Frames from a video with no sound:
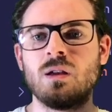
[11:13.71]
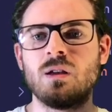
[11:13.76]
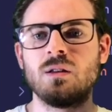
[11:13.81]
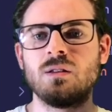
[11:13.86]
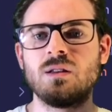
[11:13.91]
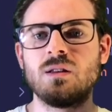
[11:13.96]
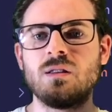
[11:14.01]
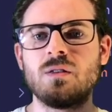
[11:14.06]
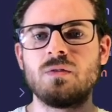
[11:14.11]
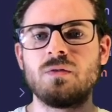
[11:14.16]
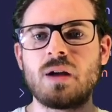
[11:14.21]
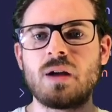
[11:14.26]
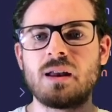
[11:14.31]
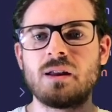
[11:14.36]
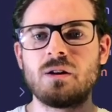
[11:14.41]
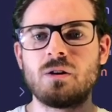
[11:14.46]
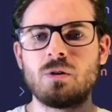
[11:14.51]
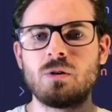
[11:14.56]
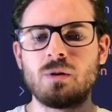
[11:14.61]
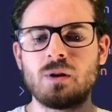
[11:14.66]
did the fat
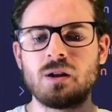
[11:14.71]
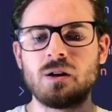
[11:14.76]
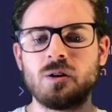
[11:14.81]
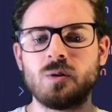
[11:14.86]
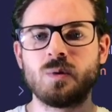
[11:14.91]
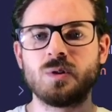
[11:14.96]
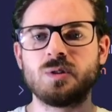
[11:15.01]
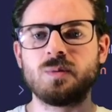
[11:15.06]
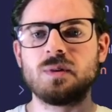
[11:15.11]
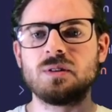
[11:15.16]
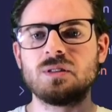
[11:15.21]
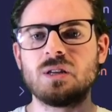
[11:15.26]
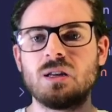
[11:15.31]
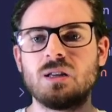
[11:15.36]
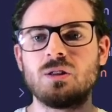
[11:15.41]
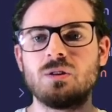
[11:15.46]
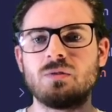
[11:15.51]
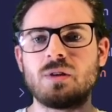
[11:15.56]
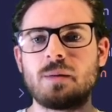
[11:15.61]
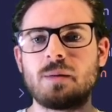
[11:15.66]
arrow here, which means I need
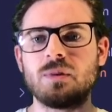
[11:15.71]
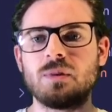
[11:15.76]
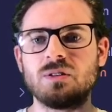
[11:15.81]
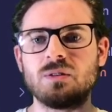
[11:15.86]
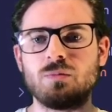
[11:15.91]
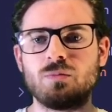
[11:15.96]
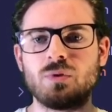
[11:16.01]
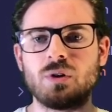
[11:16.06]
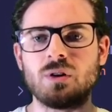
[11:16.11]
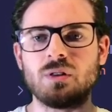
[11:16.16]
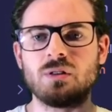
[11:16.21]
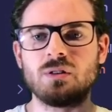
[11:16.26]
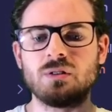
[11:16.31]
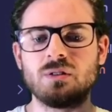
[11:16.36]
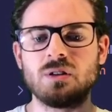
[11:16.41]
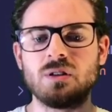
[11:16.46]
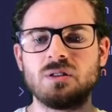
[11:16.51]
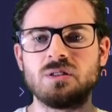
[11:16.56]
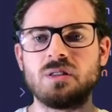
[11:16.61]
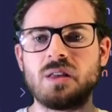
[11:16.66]
to wrap these in
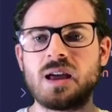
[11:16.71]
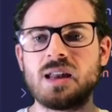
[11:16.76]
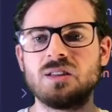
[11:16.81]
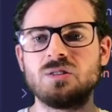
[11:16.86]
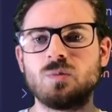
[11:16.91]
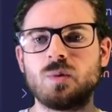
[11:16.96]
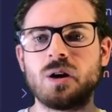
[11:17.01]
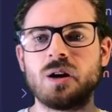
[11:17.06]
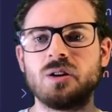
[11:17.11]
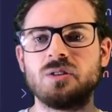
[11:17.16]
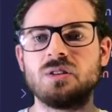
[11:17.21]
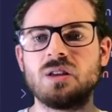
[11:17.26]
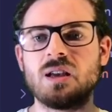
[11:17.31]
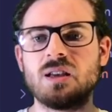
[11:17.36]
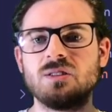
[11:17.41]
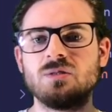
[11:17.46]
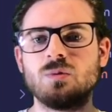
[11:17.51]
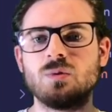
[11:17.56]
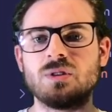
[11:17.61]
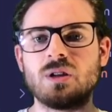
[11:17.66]
parentheses. That is why our
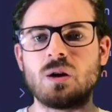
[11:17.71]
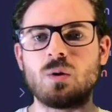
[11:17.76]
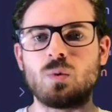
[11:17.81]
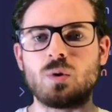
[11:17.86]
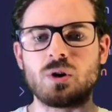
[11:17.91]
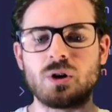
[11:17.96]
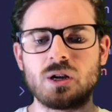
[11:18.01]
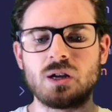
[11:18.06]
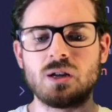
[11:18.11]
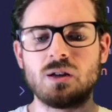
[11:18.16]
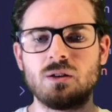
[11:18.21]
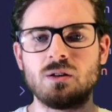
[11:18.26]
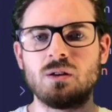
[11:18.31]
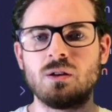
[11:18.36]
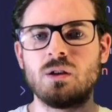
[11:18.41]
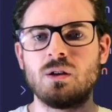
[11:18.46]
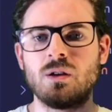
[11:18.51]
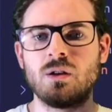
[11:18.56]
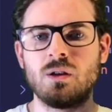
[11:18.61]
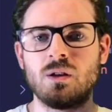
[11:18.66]
test was not working.
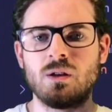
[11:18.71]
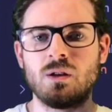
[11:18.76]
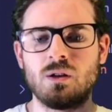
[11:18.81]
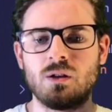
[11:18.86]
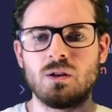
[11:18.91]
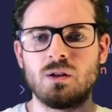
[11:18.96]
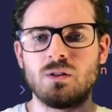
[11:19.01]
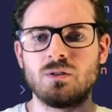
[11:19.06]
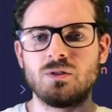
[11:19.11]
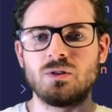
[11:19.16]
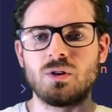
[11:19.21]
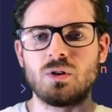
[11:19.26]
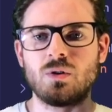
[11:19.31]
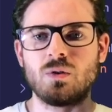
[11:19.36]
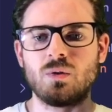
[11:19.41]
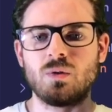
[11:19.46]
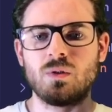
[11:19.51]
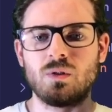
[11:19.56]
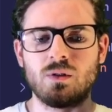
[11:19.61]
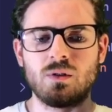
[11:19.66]

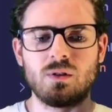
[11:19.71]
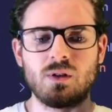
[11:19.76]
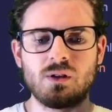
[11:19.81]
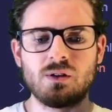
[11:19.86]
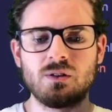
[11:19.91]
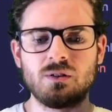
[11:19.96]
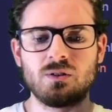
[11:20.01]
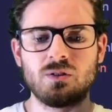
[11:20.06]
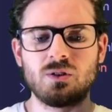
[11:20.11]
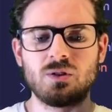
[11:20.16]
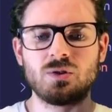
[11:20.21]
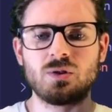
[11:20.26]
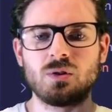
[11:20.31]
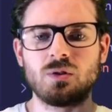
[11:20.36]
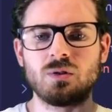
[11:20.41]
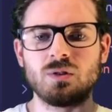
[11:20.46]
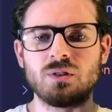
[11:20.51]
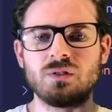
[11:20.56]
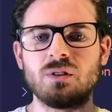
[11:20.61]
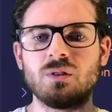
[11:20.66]
So this
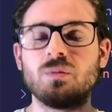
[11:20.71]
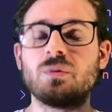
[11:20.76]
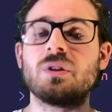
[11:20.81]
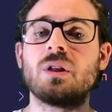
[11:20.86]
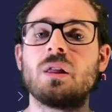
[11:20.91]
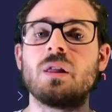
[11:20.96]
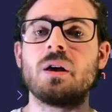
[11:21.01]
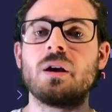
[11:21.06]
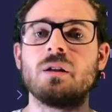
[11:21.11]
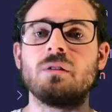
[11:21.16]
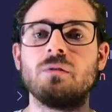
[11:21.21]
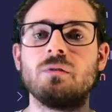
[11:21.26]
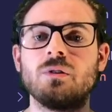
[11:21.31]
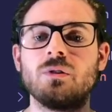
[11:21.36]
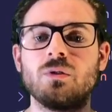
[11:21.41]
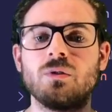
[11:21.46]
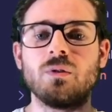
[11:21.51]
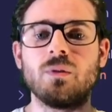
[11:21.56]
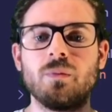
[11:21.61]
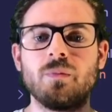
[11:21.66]
tutorial is filled with a lot of
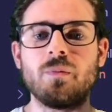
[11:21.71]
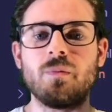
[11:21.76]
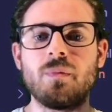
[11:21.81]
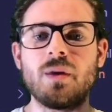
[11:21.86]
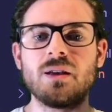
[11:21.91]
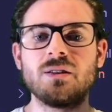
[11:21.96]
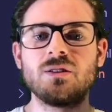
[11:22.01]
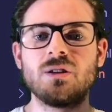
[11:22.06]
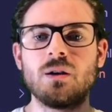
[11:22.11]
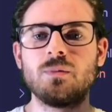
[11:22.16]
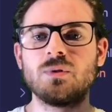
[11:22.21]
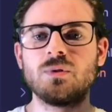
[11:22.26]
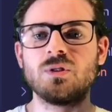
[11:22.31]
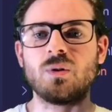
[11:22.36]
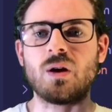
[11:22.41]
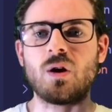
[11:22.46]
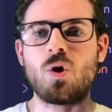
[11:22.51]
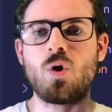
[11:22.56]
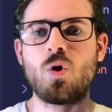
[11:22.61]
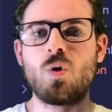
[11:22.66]
little mess ups. So
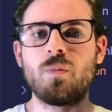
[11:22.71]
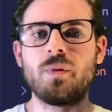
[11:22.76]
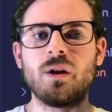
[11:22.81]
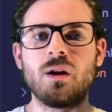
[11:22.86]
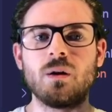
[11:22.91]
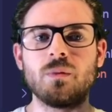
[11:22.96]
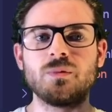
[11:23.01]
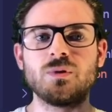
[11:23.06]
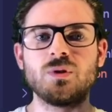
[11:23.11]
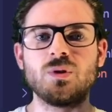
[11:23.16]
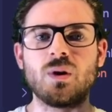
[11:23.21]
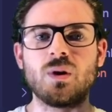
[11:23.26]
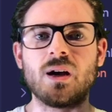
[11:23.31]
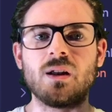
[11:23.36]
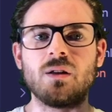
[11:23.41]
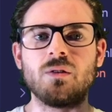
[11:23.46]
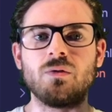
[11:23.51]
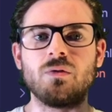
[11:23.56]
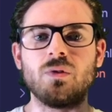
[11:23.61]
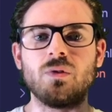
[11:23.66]
I hope it helps you kind
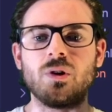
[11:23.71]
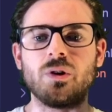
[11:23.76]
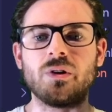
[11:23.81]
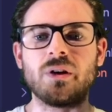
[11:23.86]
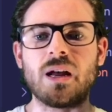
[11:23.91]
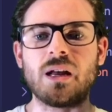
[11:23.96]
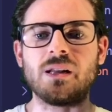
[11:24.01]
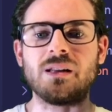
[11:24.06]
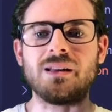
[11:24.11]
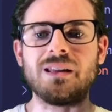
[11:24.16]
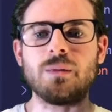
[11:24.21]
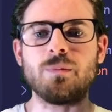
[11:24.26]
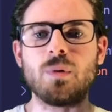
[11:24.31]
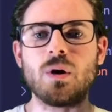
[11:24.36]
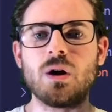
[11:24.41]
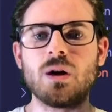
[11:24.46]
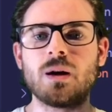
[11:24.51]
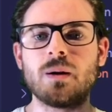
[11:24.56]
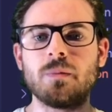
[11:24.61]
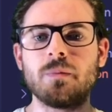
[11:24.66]
of learn how to debug.